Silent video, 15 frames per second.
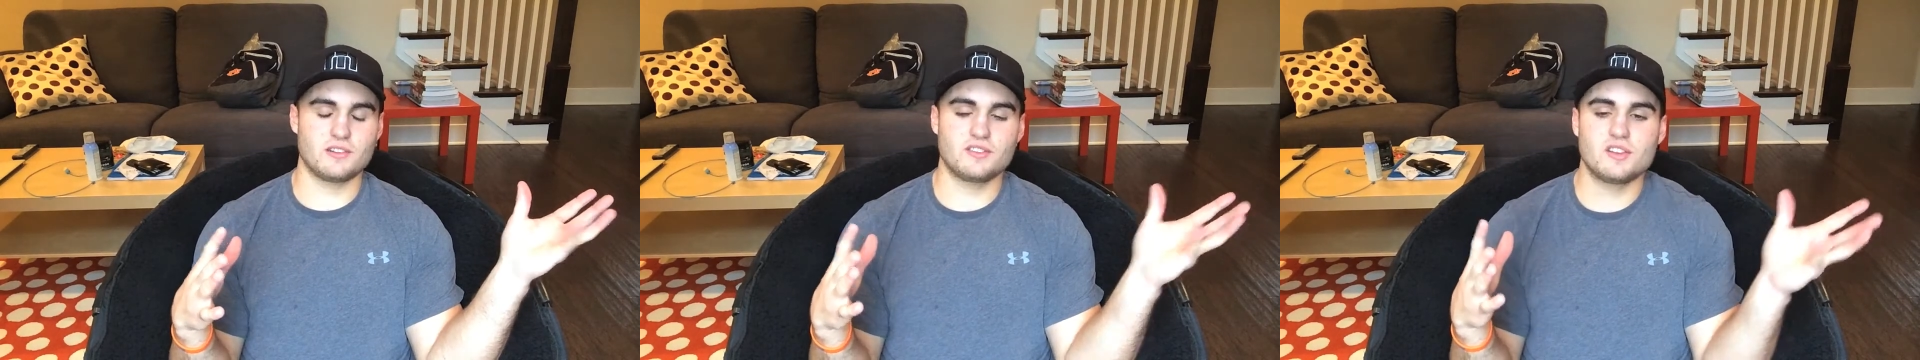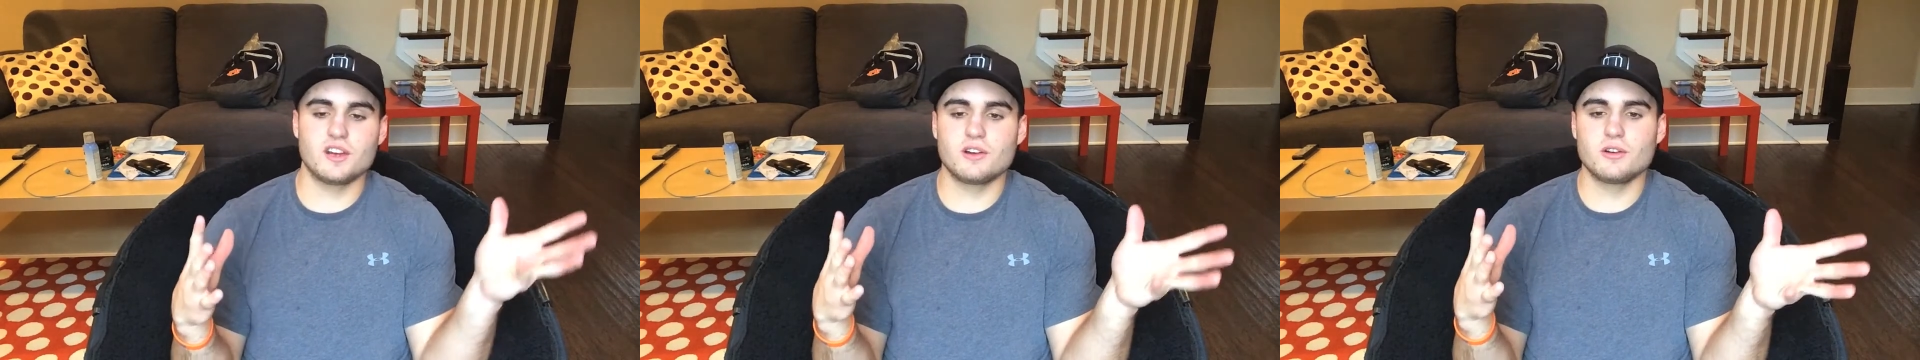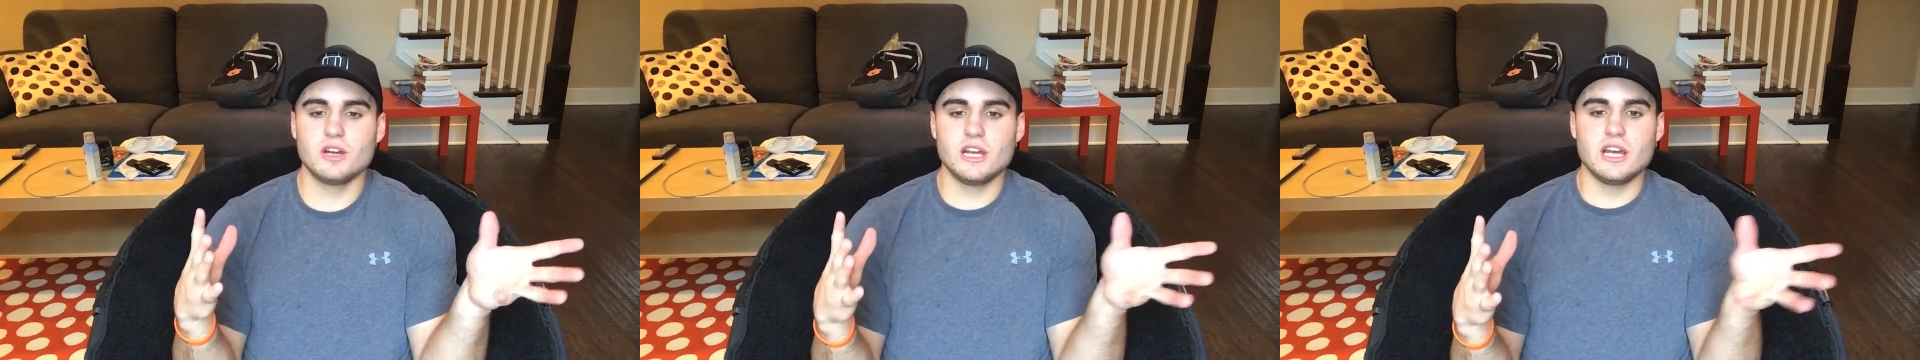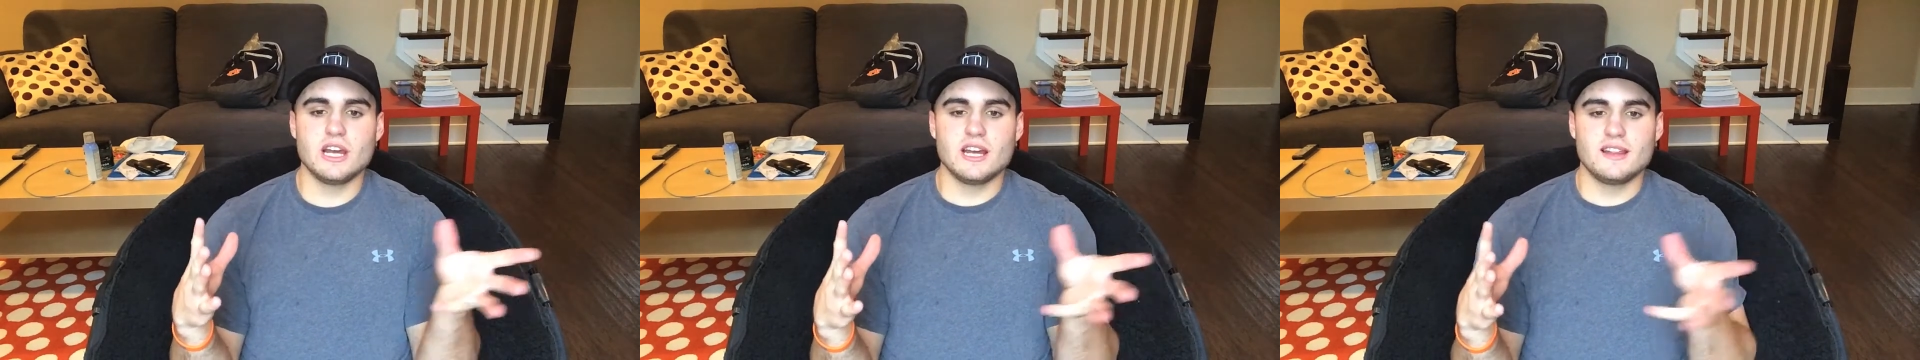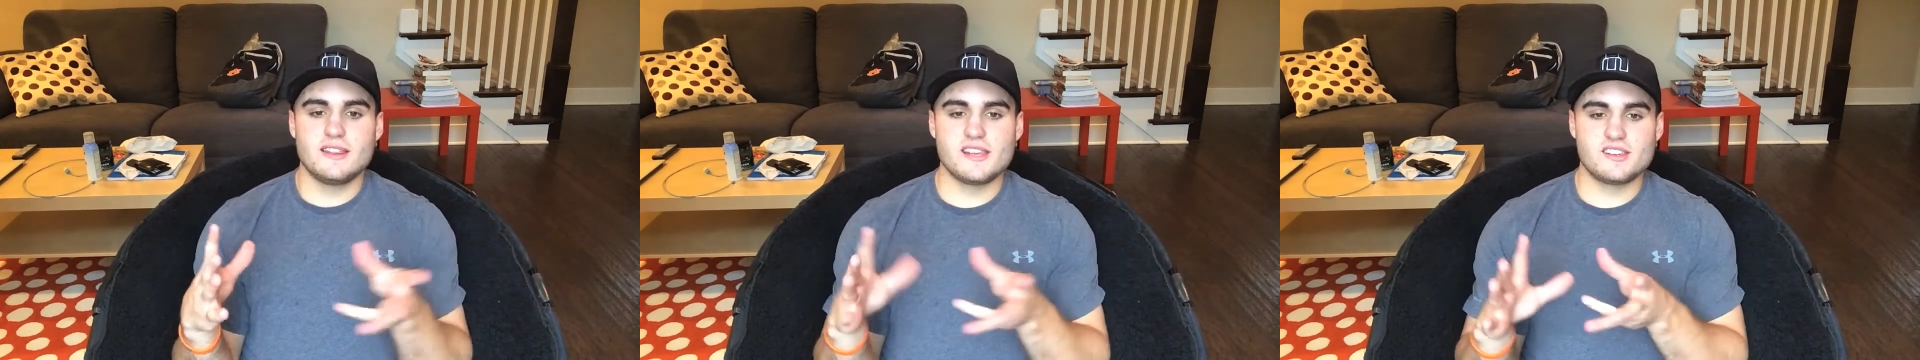So
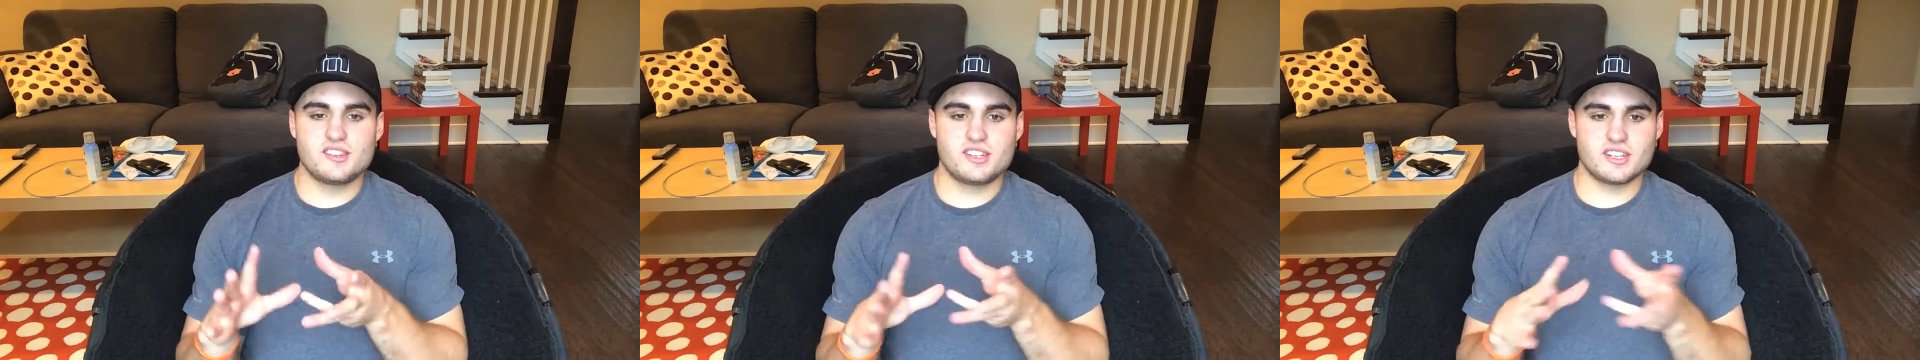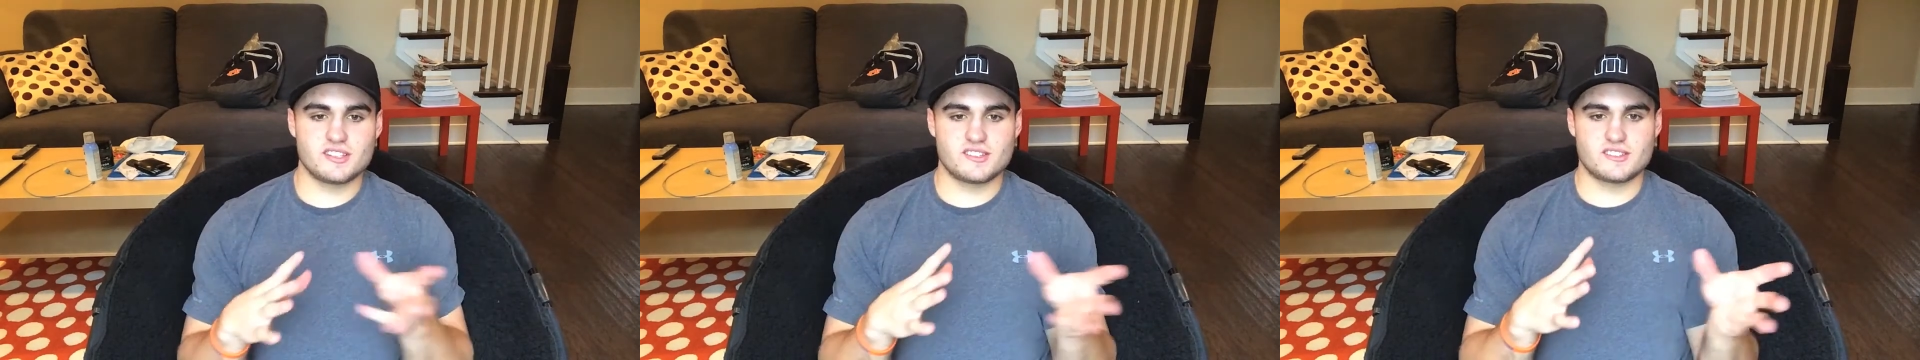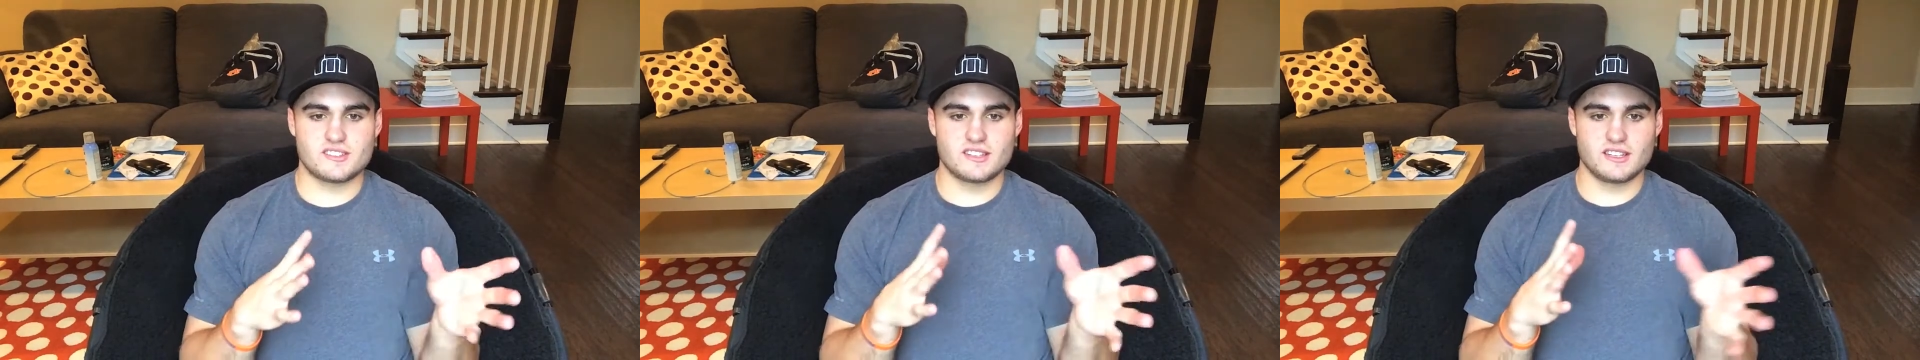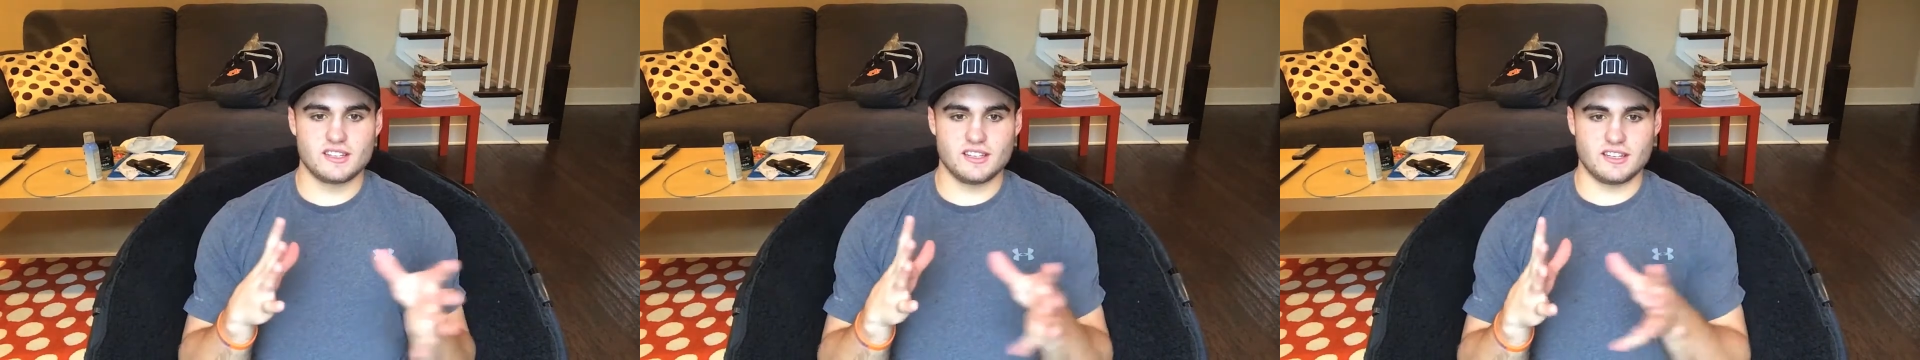this just,